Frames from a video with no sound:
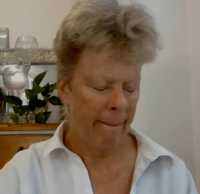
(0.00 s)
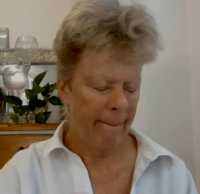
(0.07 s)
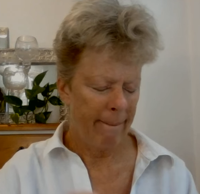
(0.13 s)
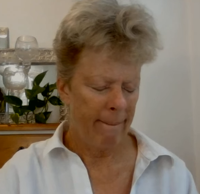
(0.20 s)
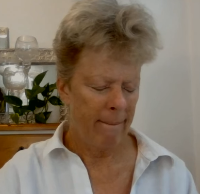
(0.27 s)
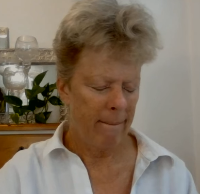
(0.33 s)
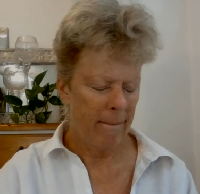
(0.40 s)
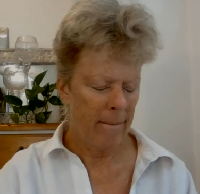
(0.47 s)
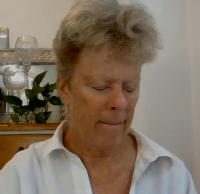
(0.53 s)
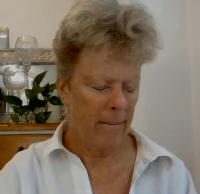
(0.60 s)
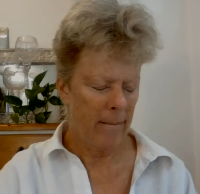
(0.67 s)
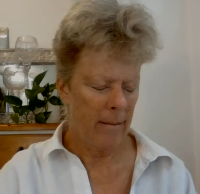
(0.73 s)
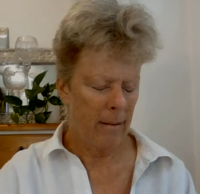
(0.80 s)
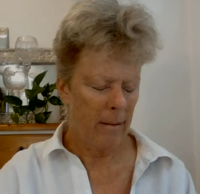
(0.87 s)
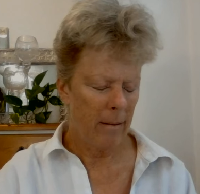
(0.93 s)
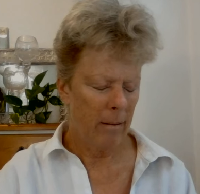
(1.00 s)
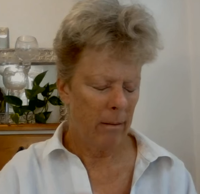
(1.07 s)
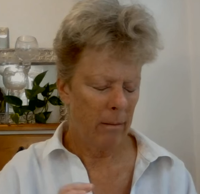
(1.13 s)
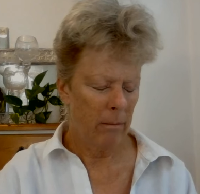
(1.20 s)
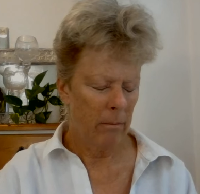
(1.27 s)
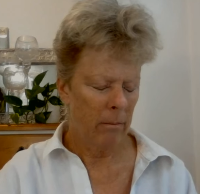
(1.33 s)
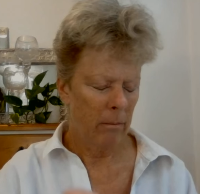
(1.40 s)

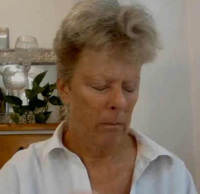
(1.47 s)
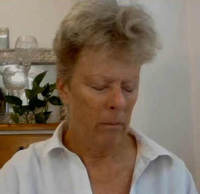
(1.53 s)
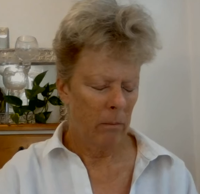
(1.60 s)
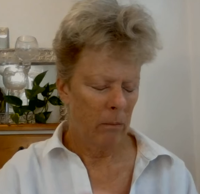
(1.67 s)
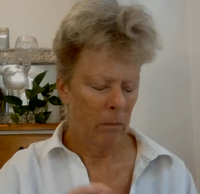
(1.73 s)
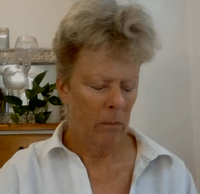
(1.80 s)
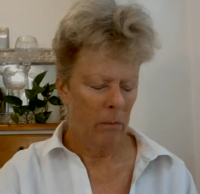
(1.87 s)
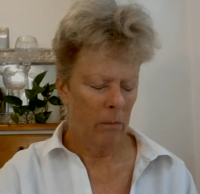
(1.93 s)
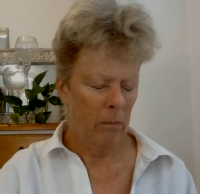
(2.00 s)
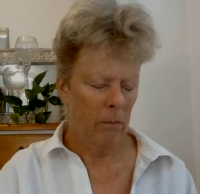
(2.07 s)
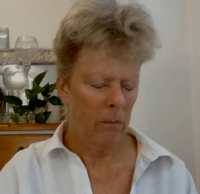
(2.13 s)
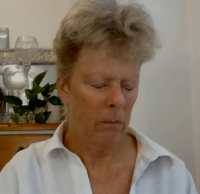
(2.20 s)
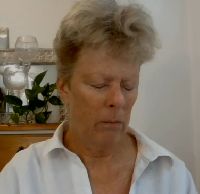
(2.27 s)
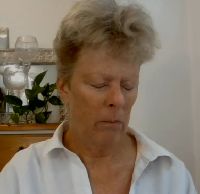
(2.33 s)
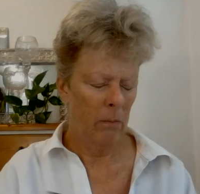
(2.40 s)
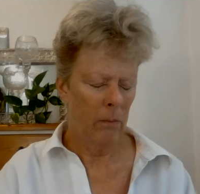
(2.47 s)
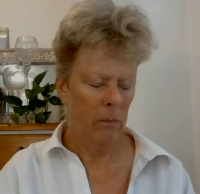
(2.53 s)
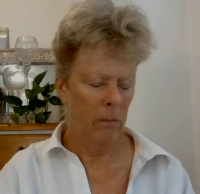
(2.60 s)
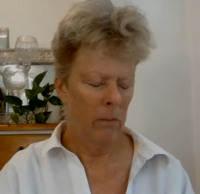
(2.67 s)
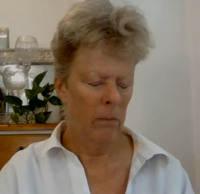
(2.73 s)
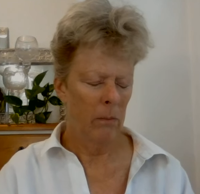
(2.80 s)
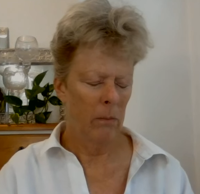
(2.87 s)

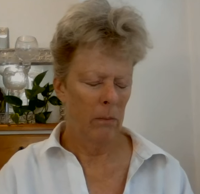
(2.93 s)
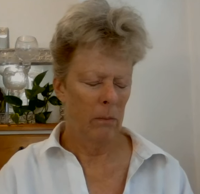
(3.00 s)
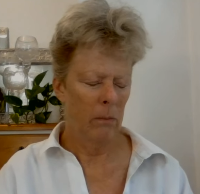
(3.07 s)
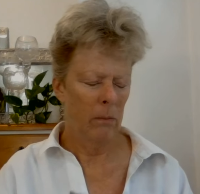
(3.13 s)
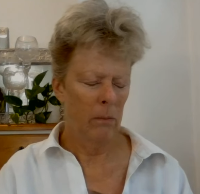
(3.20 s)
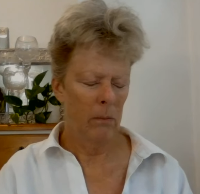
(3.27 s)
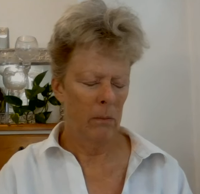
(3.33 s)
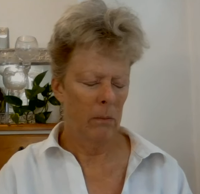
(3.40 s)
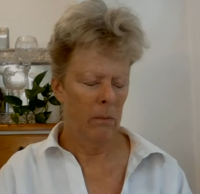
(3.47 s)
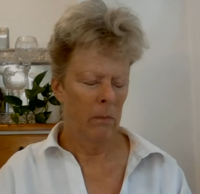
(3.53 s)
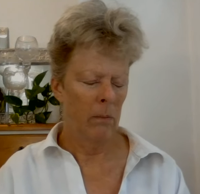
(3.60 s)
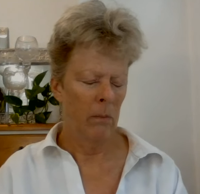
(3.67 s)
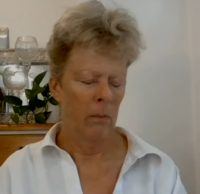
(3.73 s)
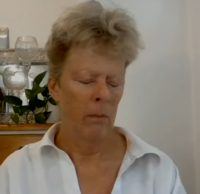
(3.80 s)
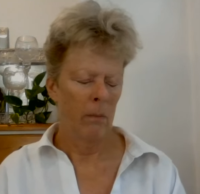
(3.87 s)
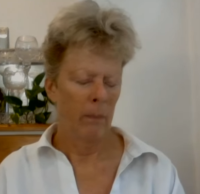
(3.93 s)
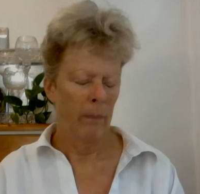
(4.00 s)
Nobody speaks.